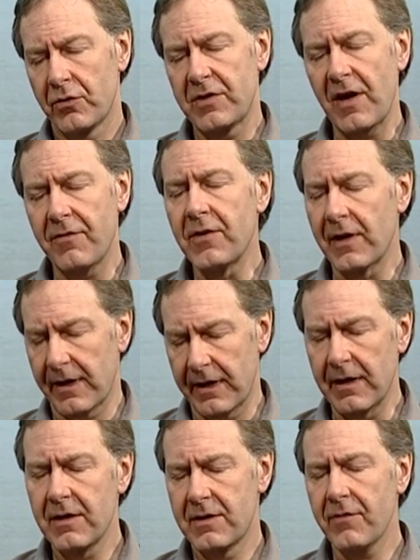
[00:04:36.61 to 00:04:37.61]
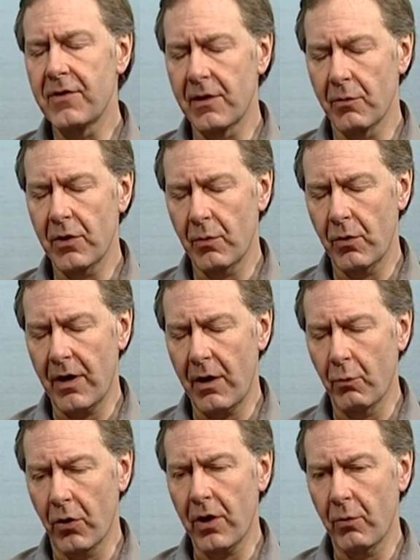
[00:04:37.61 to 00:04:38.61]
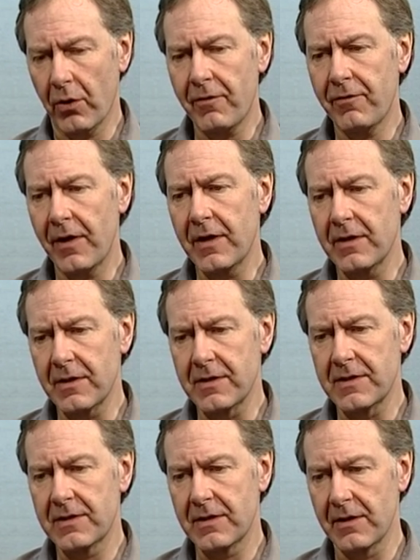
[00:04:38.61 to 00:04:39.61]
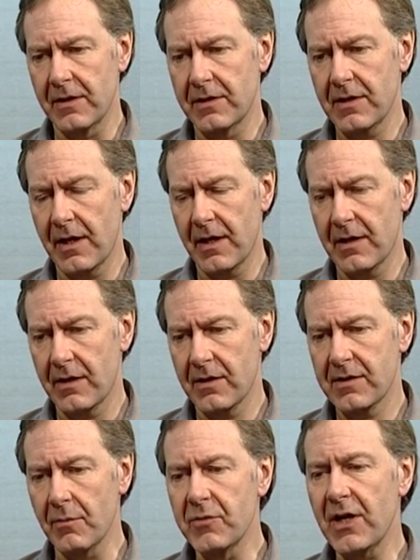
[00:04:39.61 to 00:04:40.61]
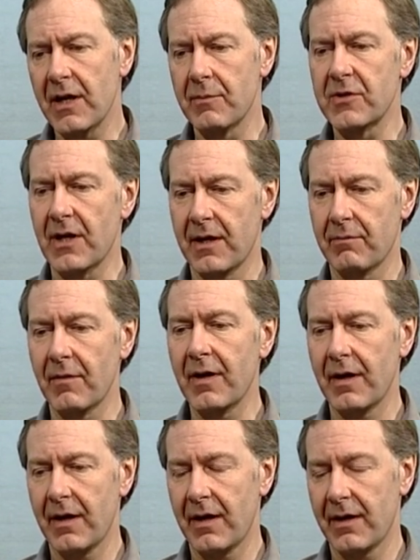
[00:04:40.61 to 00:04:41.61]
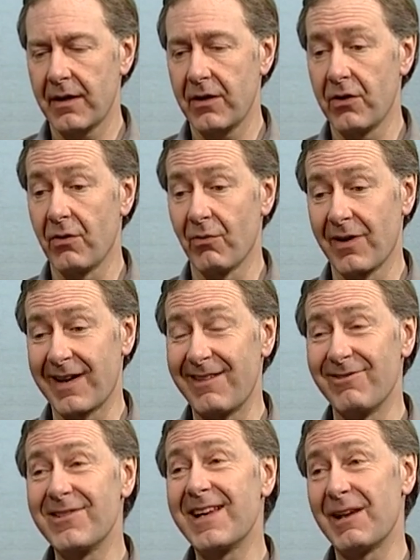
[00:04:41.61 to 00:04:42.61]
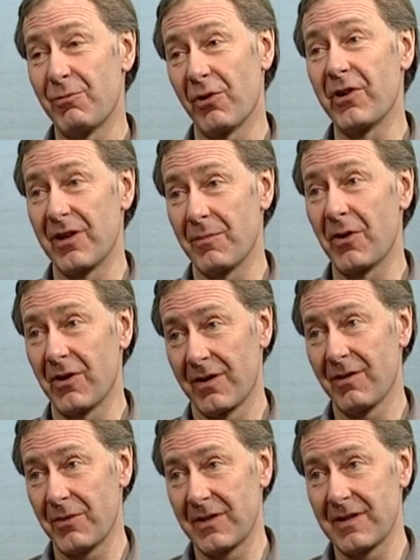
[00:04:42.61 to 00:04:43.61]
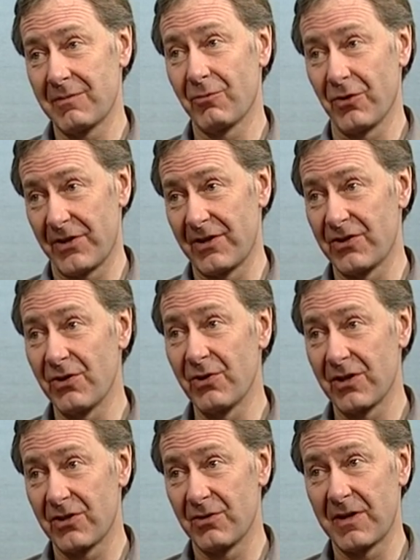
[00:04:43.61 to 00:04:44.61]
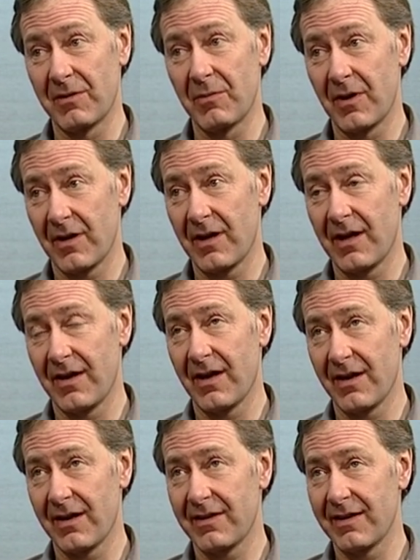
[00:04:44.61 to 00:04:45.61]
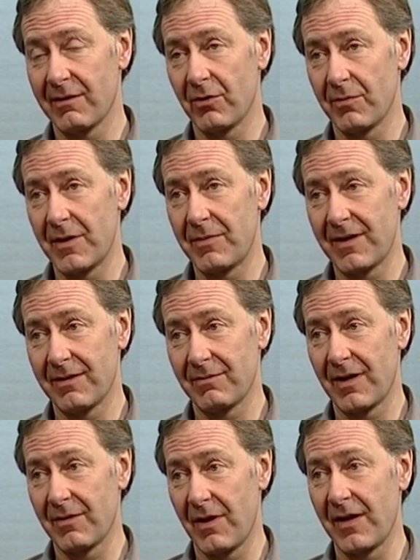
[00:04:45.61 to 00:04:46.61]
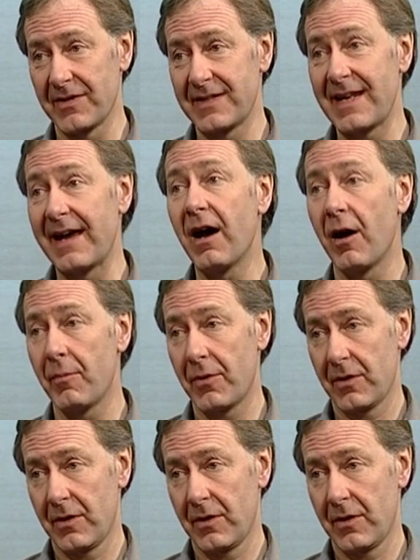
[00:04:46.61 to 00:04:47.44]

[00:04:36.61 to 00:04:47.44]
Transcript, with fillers: Definitely, definitely. What, what, hmm. what, I find is that uh, sometimes I, you know, when I get really worried about about these, what they're doing to me, but and, and I think, well, maybe i will stay up,